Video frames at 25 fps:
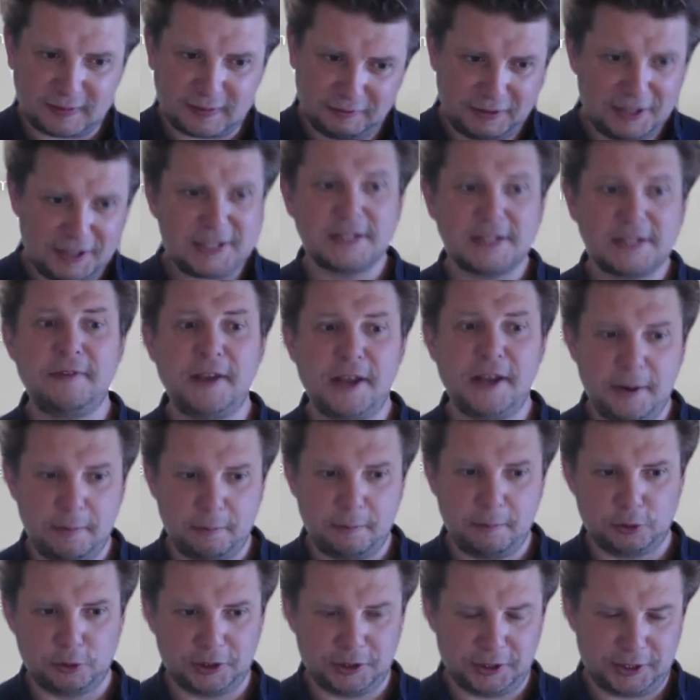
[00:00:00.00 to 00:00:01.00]
This is very
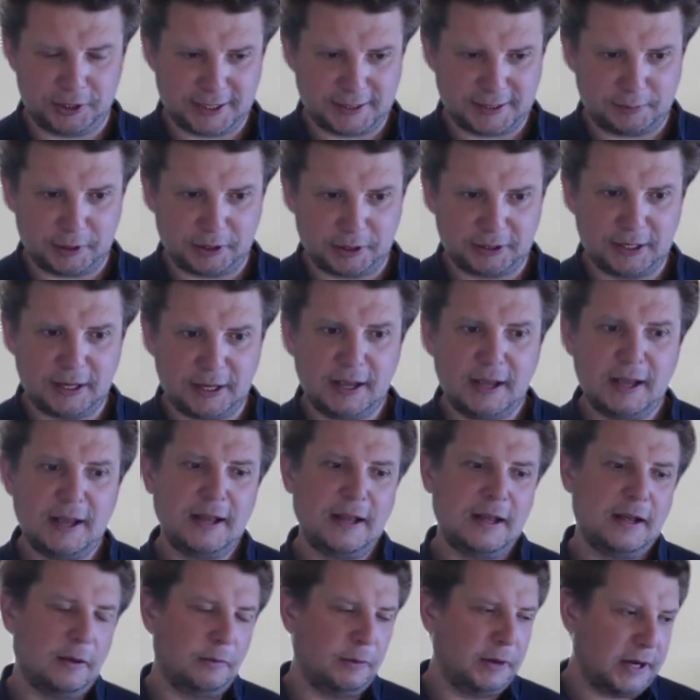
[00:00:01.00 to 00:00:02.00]
important aspect.
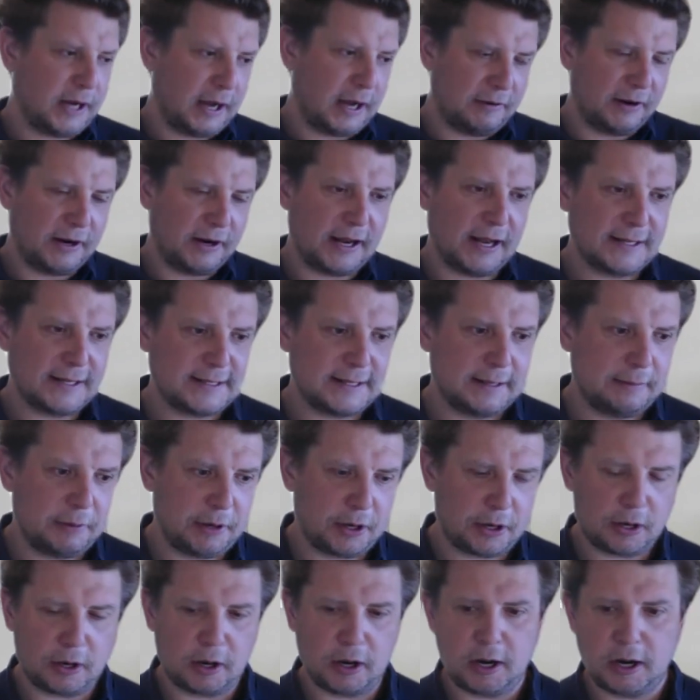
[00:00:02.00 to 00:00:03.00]
We have a
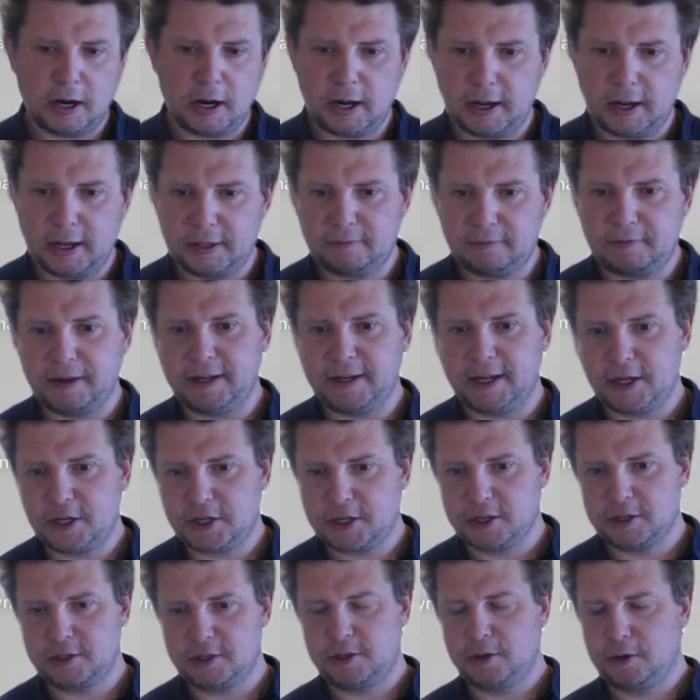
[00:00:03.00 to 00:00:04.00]
customer at
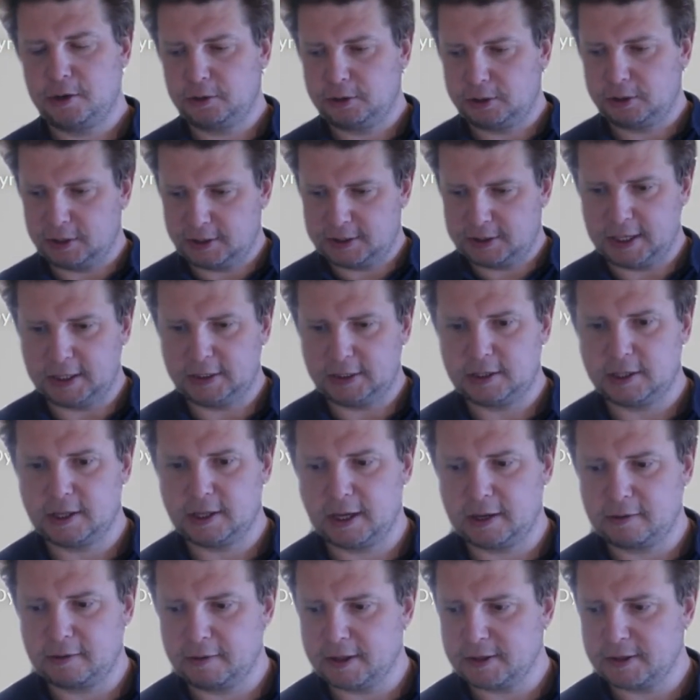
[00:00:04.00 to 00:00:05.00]
financial sector
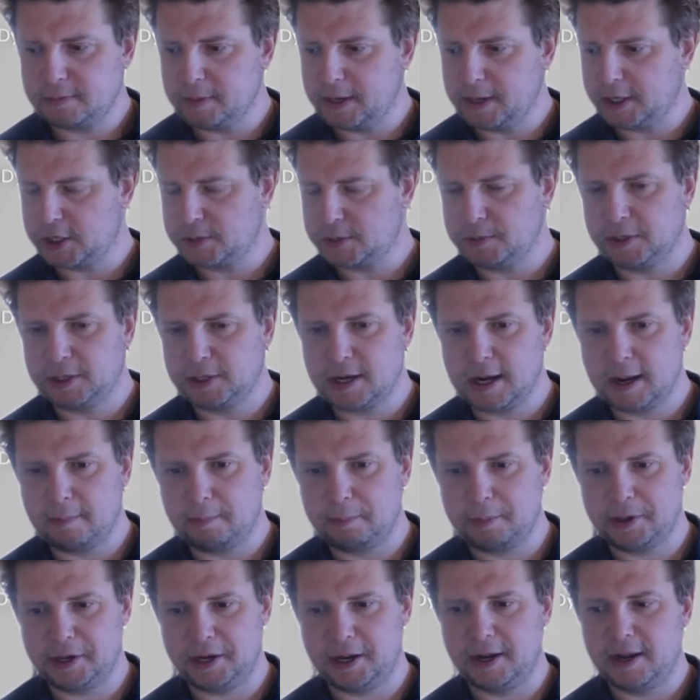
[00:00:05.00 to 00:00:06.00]
like wealth management
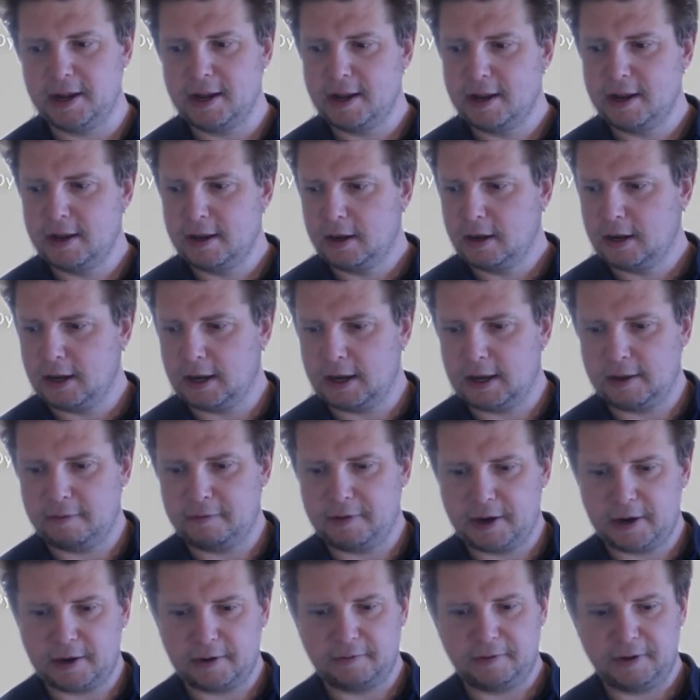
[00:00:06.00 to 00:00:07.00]
company,
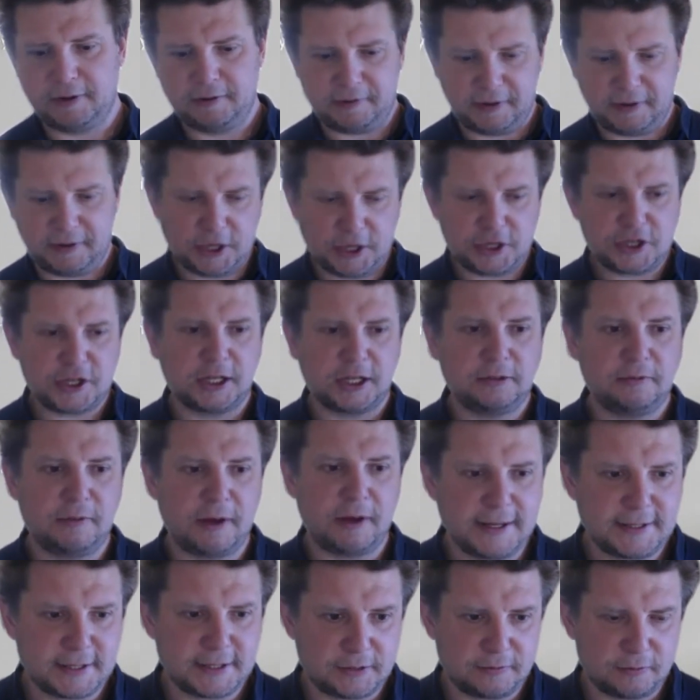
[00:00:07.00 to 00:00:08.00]
where the financial
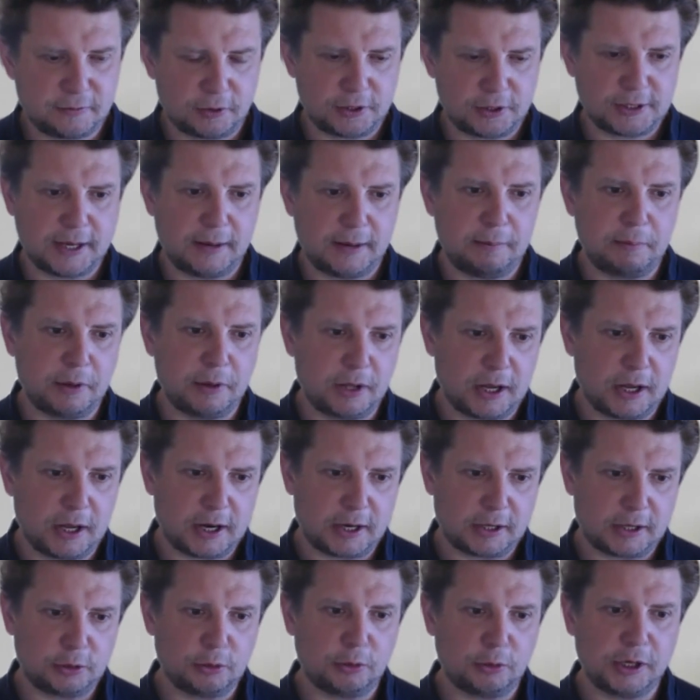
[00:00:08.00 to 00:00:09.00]
advisors, for example,
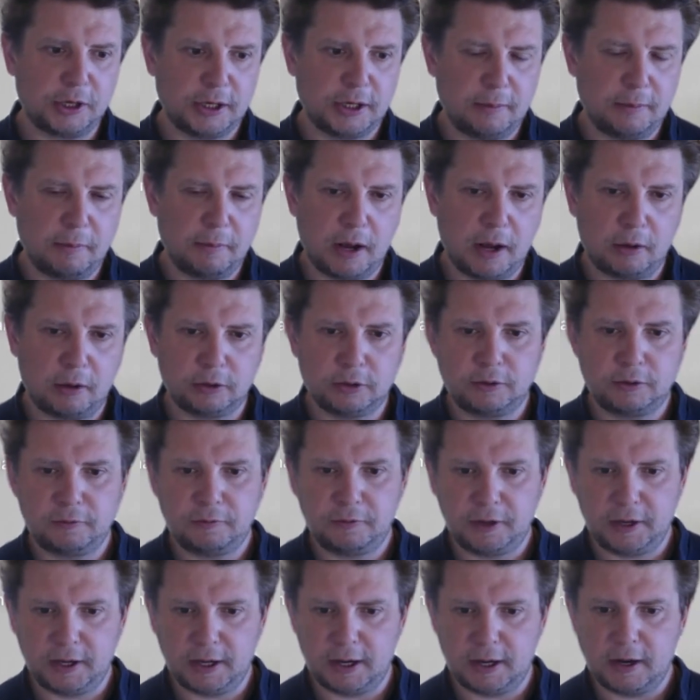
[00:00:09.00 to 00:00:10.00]
are talking about
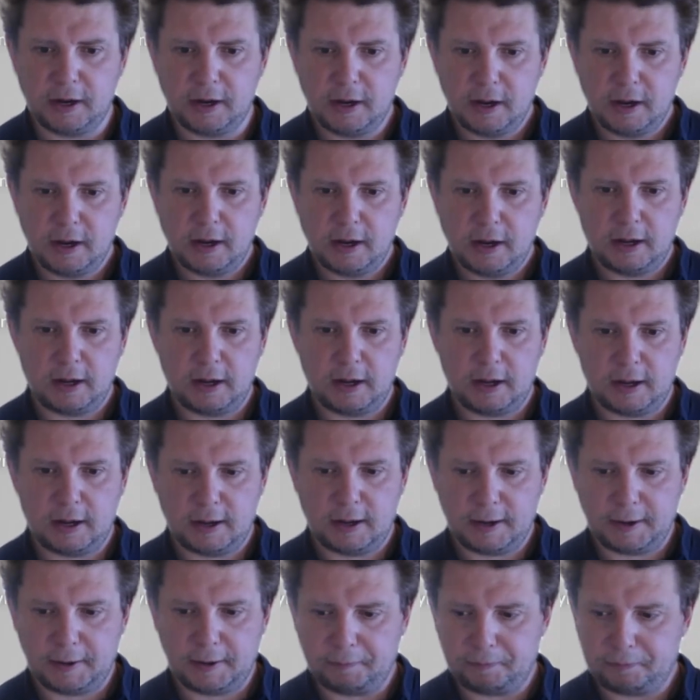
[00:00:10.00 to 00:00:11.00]
the
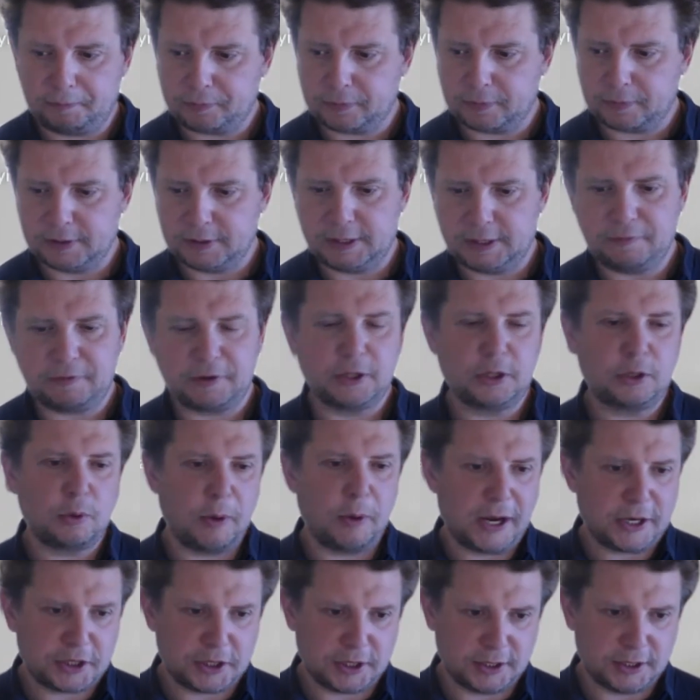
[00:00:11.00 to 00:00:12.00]
different
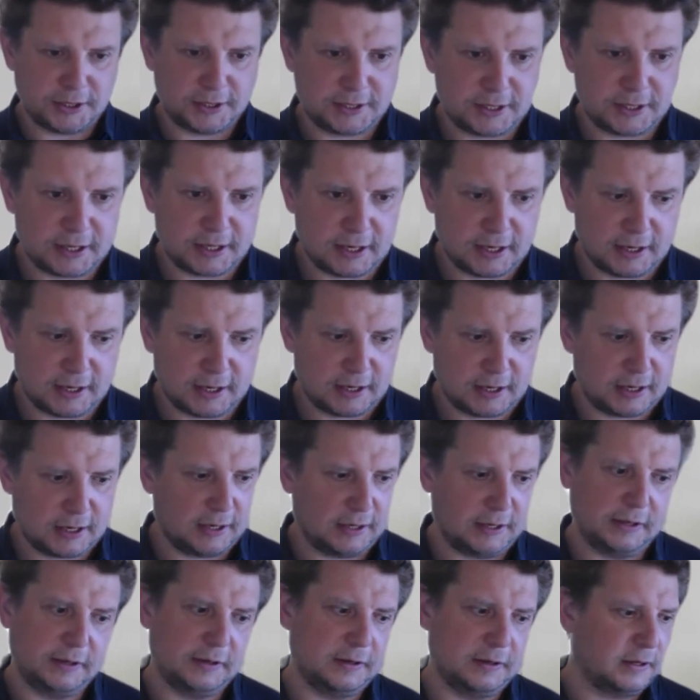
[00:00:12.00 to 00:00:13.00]
questions
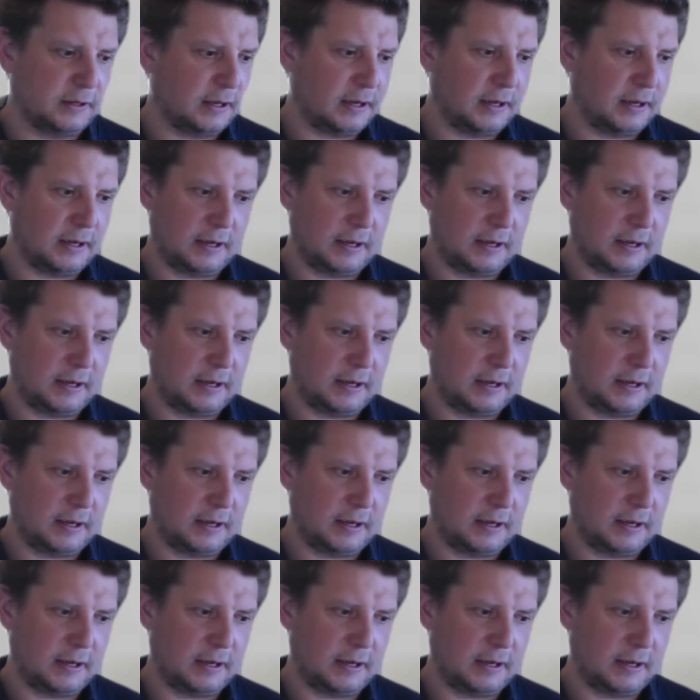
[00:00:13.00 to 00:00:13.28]
in